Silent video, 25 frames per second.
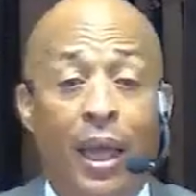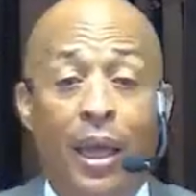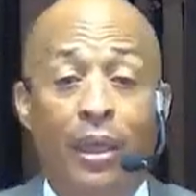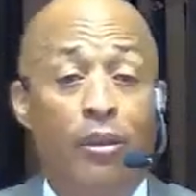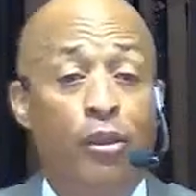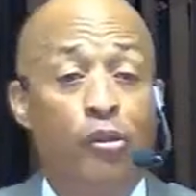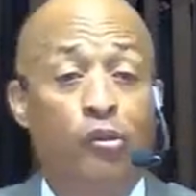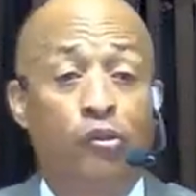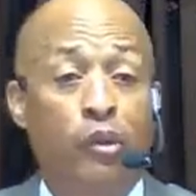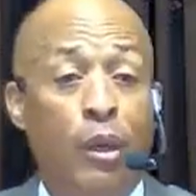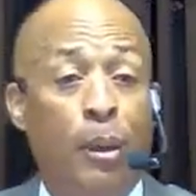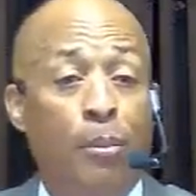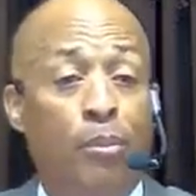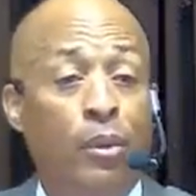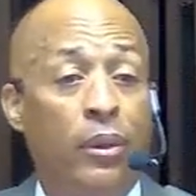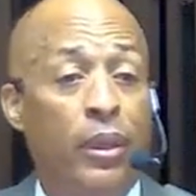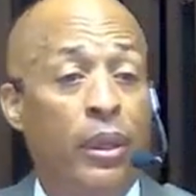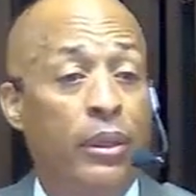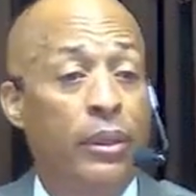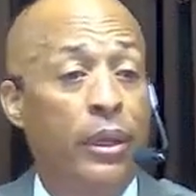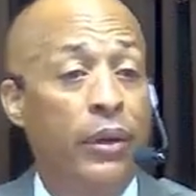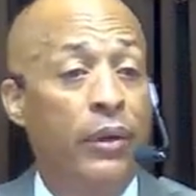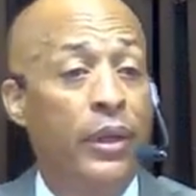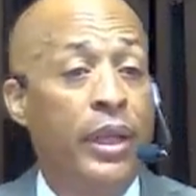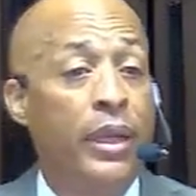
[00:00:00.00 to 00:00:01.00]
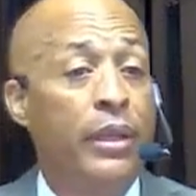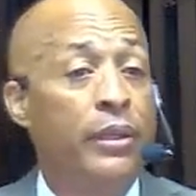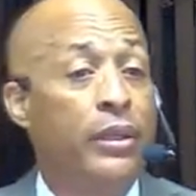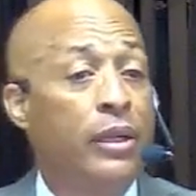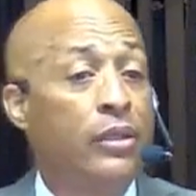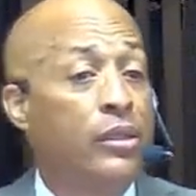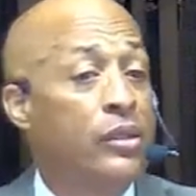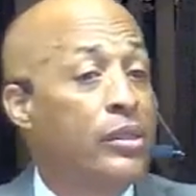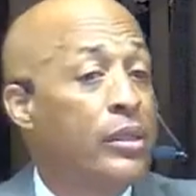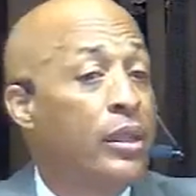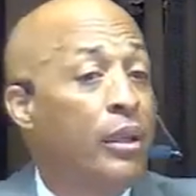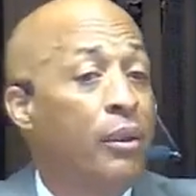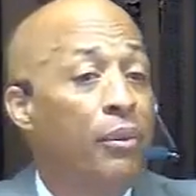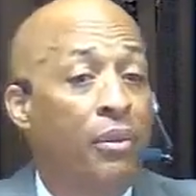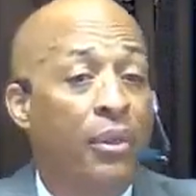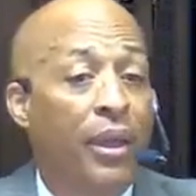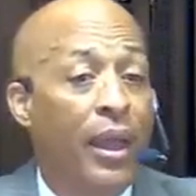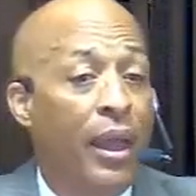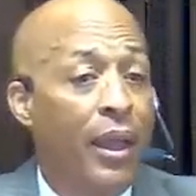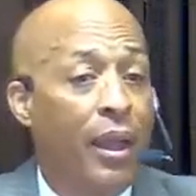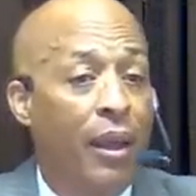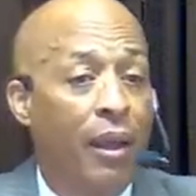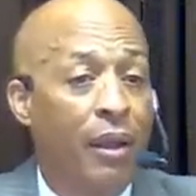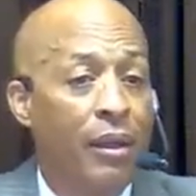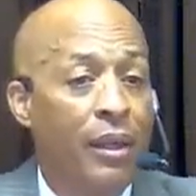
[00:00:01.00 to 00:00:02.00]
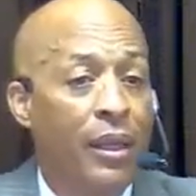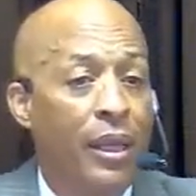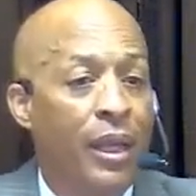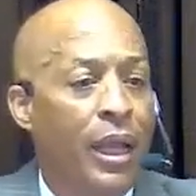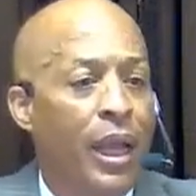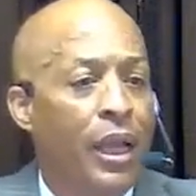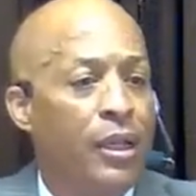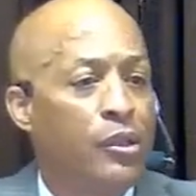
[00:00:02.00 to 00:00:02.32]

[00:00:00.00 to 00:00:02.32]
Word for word: and the trouble that they're in, they're still there.